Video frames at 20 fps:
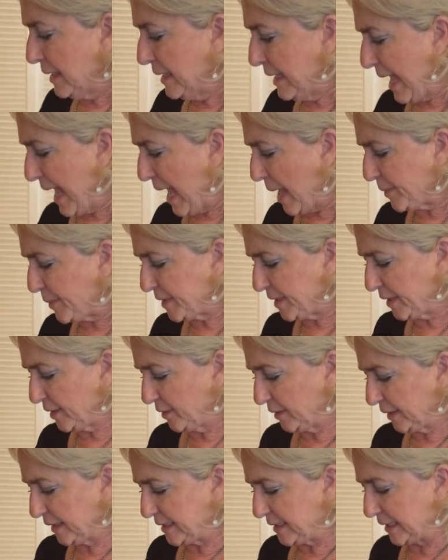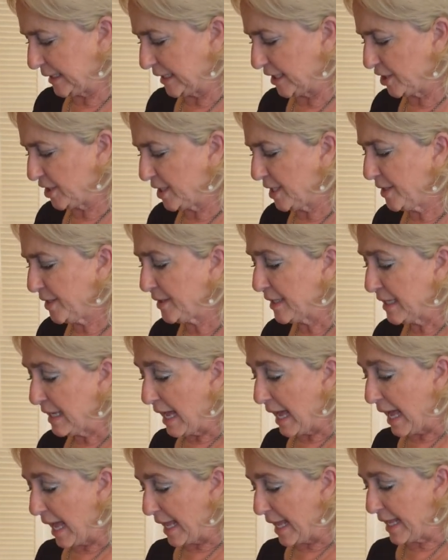Absolutely delicious.
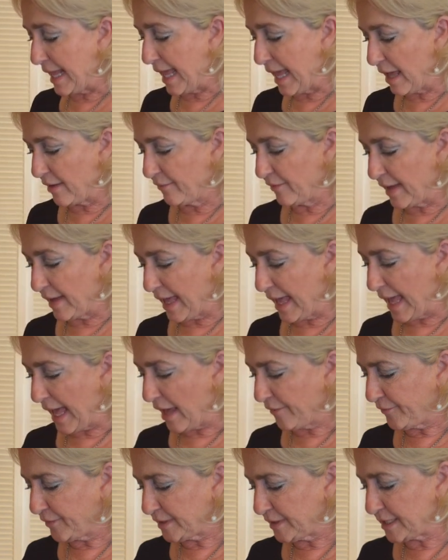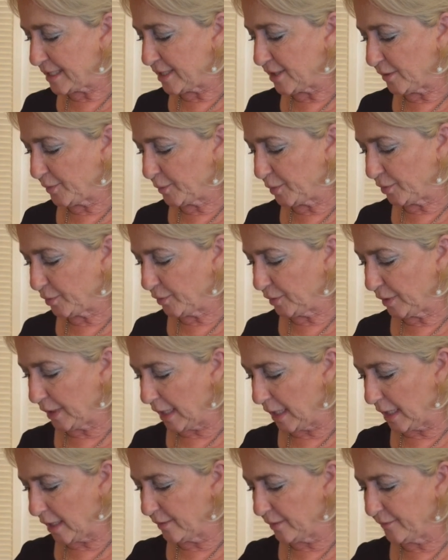I have 1/2 teaspoon
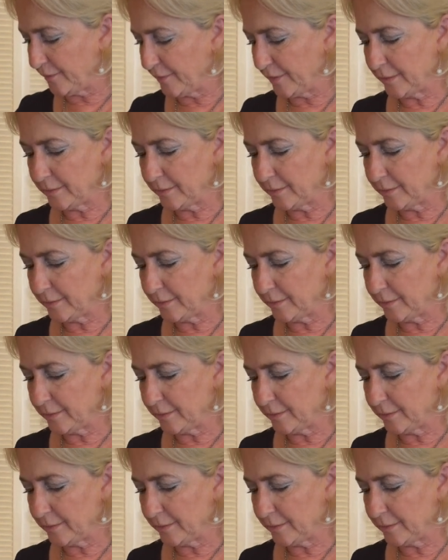of